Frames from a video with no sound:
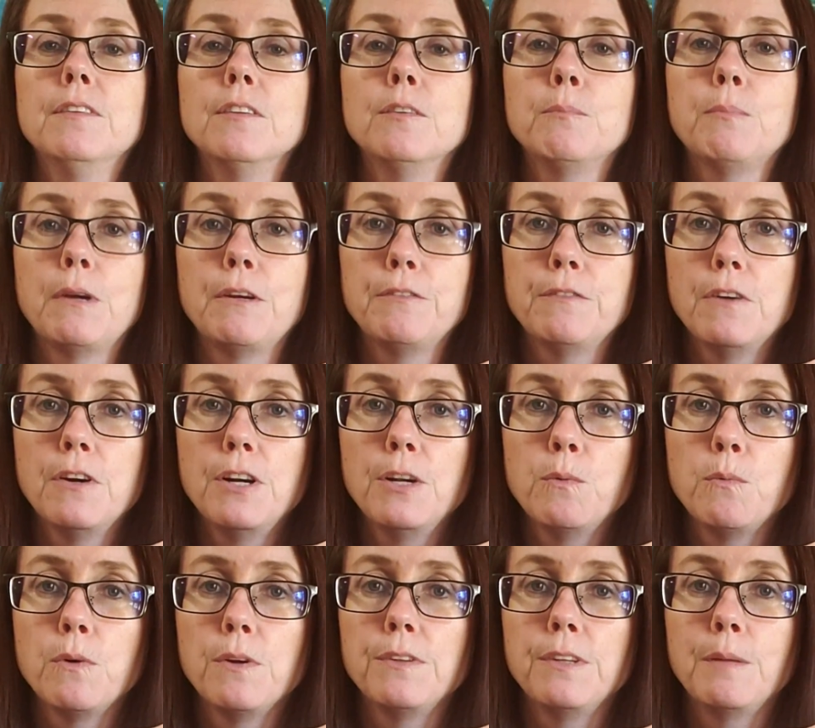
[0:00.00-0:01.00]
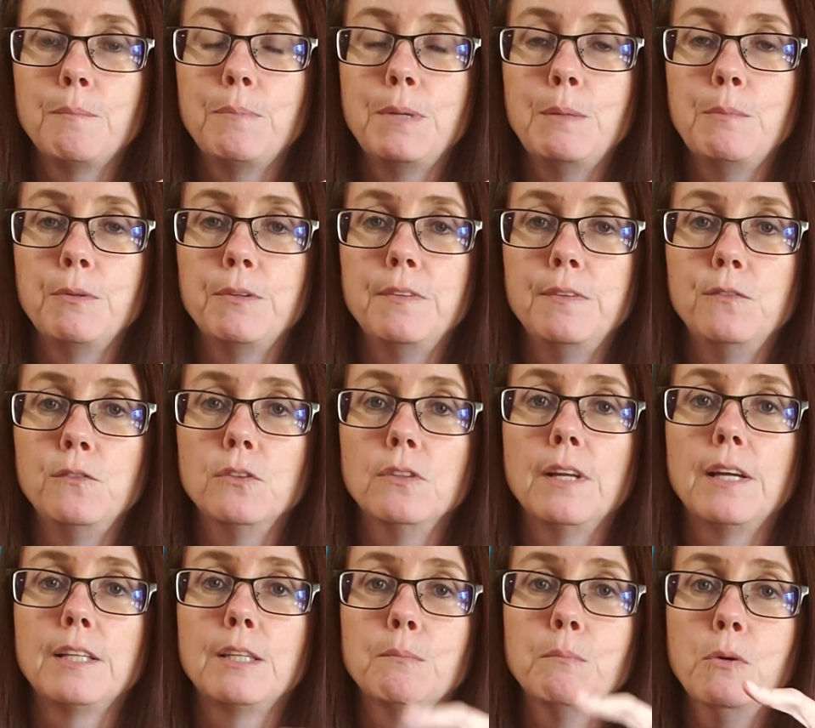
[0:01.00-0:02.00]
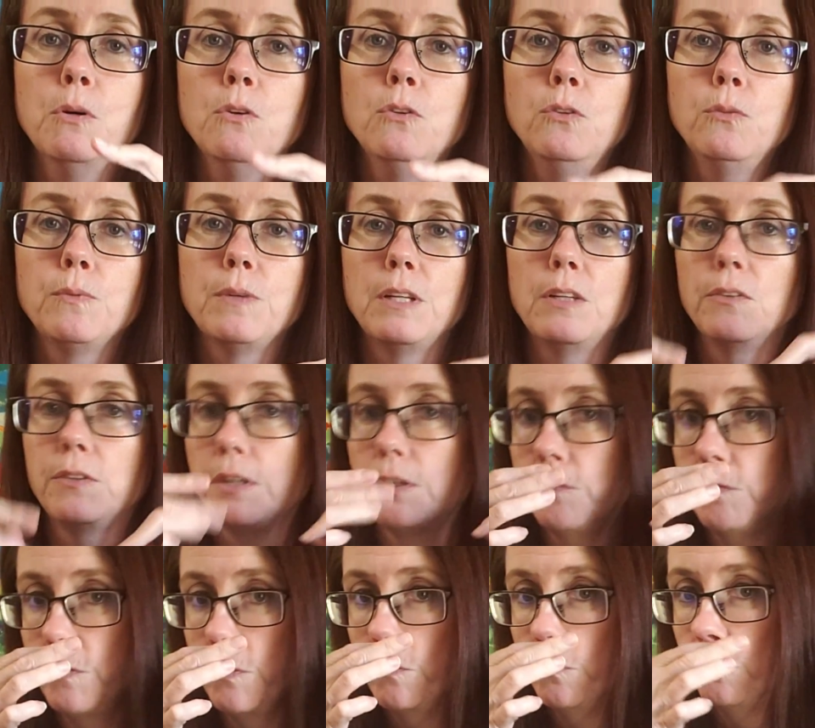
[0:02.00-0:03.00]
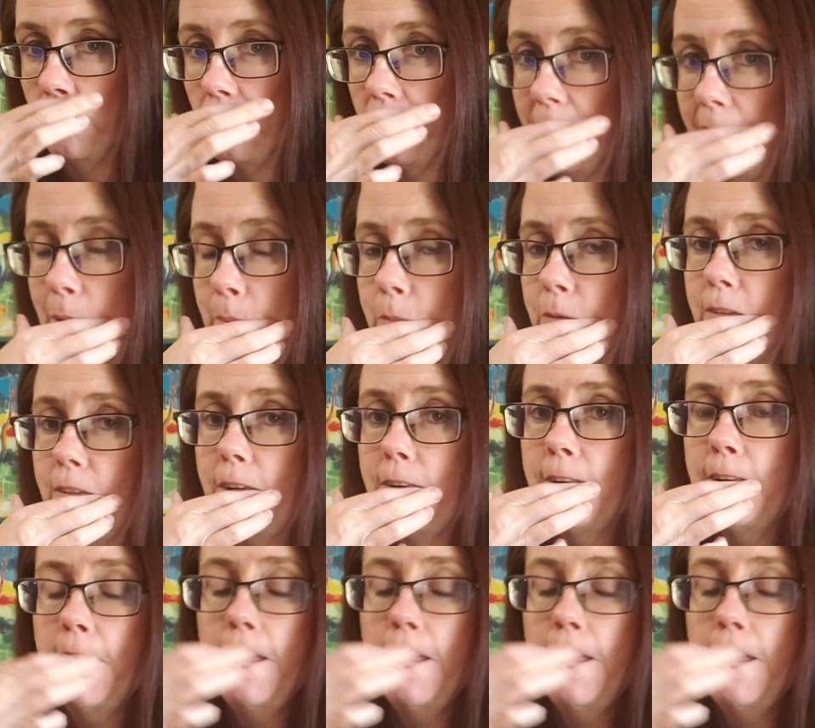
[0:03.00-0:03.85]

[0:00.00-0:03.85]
is by far the one that people seem to like the most when I looked at reviews on Amazon.